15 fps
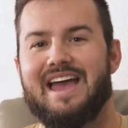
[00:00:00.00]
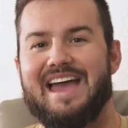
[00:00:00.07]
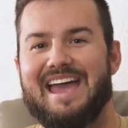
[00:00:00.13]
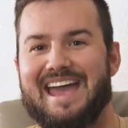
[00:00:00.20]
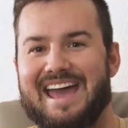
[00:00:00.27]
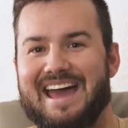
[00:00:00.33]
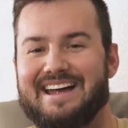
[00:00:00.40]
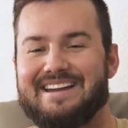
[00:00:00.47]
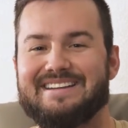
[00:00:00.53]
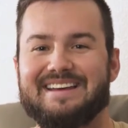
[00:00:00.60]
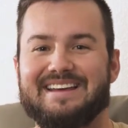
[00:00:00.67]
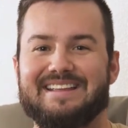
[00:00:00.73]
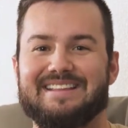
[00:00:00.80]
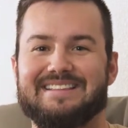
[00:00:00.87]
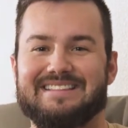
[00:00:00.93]
and
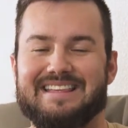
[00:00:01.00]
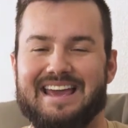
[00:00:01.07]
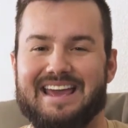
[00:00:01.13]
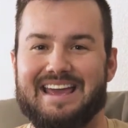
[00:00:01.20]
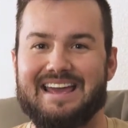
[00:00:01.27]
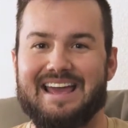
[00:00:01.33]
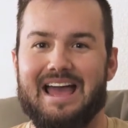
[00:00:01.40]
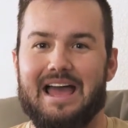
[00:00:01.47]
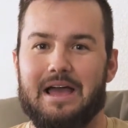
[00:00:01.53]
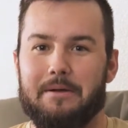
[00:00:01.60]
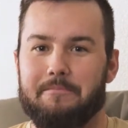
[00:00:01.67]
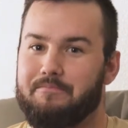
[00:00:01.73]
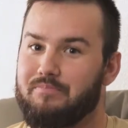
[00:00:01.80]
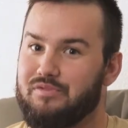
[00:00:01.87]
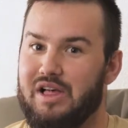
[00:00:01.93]
they
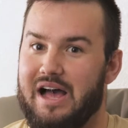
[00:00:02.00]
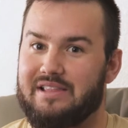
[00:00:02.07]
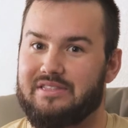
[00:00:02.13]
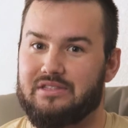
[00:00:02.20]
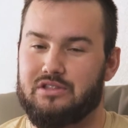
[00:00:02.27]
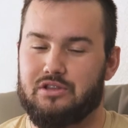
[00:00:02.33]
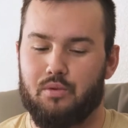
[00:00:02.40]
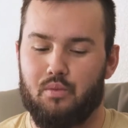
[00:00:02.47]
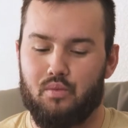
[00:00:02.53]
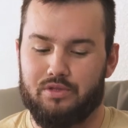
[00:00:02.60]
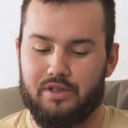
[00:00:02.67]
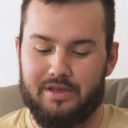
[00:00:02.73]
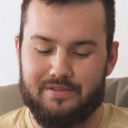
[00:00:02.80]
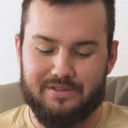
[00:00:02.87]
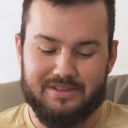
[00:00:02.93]
turned
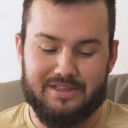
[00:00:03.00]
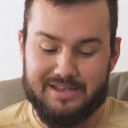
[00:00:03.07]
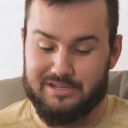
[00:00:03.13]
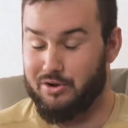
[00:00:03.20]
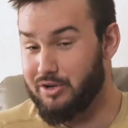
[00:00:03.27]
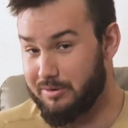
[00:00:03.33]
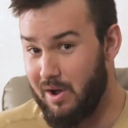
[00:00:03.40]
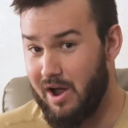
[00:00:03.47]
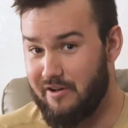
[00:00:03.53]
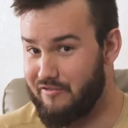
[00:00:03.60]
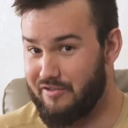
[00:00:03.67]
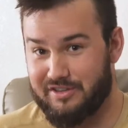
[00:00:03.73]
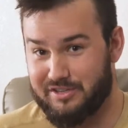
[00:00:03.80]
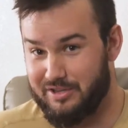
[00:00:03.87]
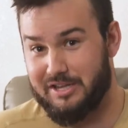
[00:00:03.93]
them
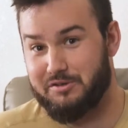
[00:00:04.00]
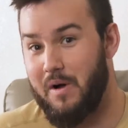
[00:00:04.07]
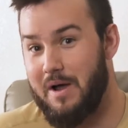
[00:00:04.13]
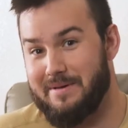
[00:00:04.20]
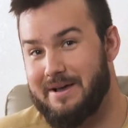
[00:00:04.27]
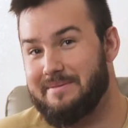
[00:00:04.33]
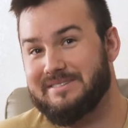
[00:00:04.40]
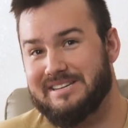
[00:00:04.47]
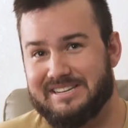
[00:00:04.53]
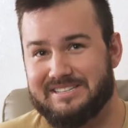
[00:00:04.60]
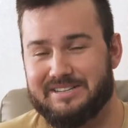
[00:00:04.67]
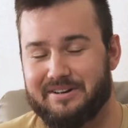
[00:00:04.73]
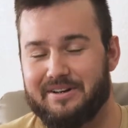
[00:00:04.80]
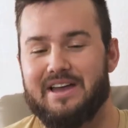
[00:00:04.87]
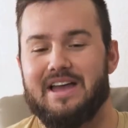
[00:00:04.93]
off. And so that's why it becomes
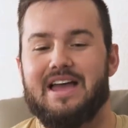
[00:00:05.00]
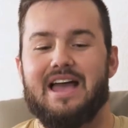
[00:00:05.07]
easier.